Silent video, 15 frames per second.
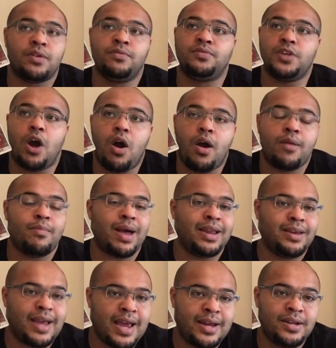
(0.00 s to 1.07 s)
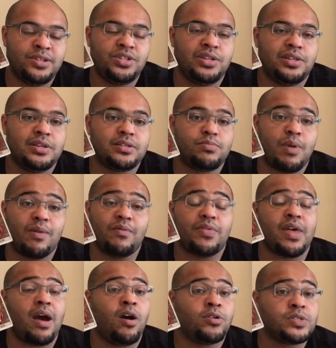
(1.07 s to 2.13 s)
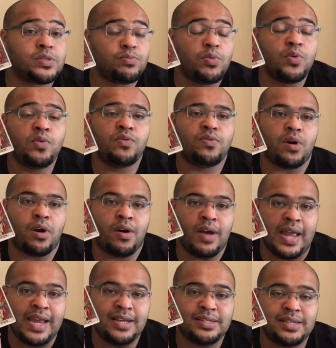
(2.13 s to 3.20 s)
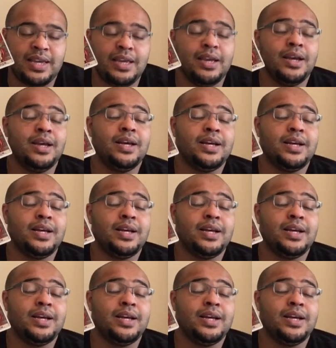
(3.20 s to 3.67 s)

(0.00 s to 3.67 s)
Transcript: of time and energy this month that are smooth, that are easy.